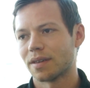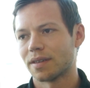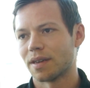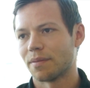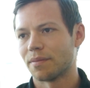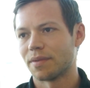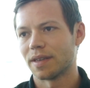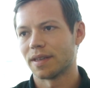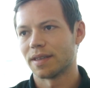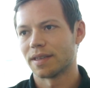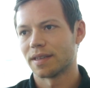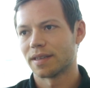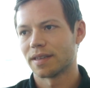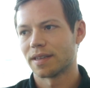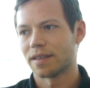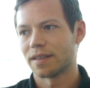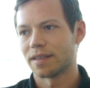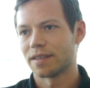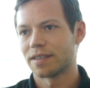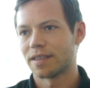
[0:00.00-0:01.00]
something
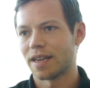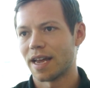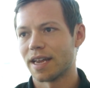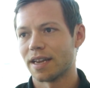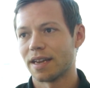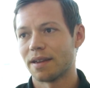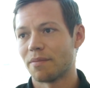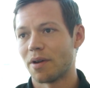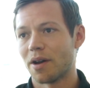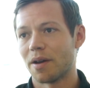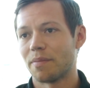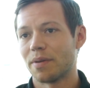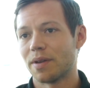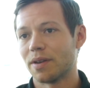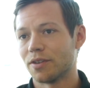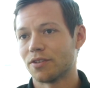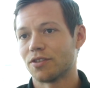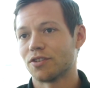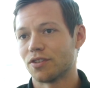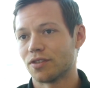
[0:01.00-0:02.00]
that the state, in my
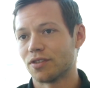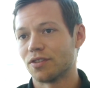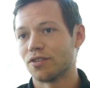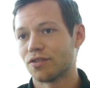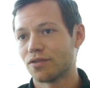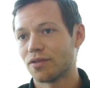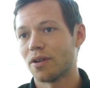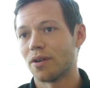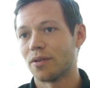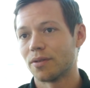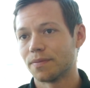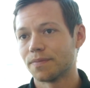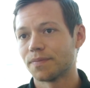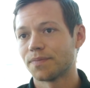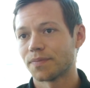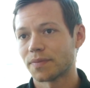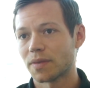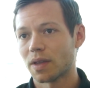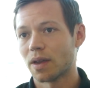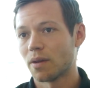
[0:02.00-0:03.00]
opinion, should control.
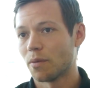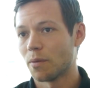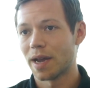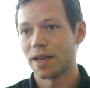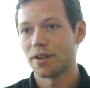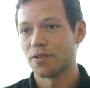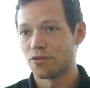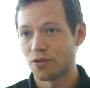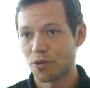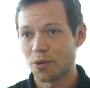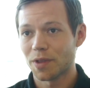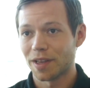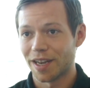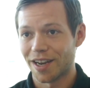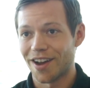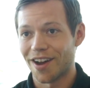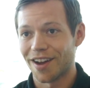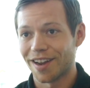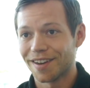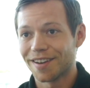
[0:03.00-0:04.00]
Where you draw the
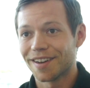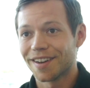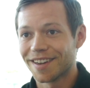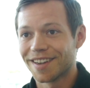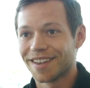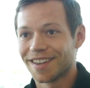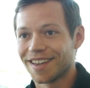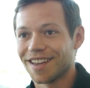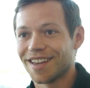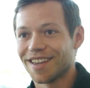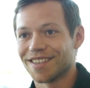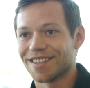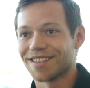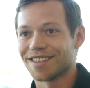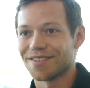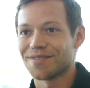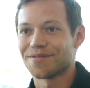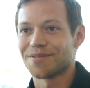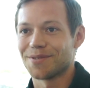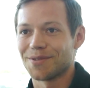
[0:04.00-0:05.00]
line is a
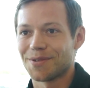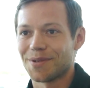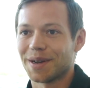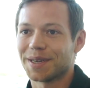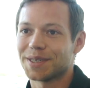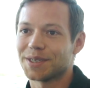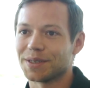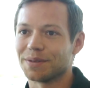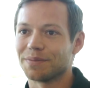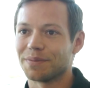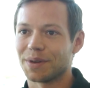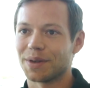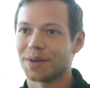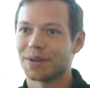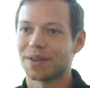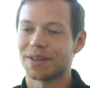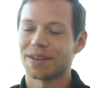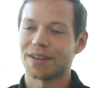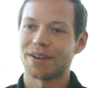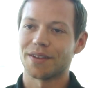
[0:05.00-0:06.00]
difficult question, but
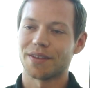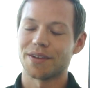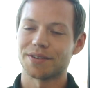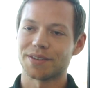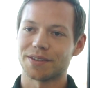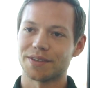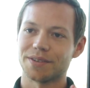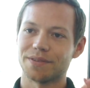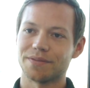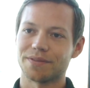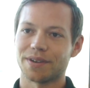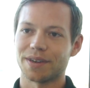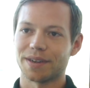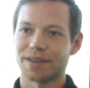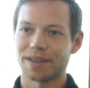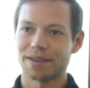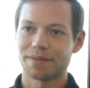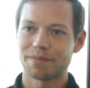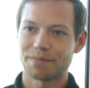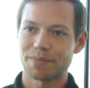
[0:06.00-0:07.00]
you know, those are two
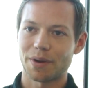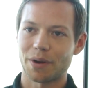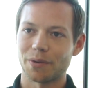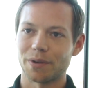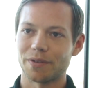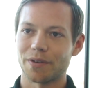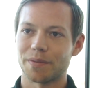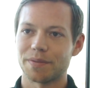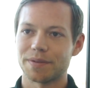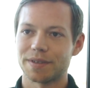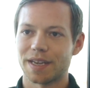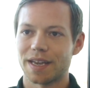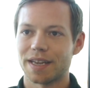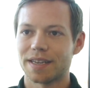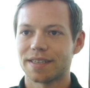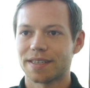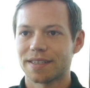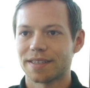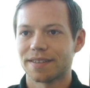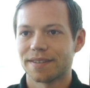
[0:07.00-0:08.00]
very polar yeah, opposites. Yeah,
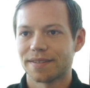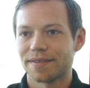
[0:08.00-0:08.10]
that seems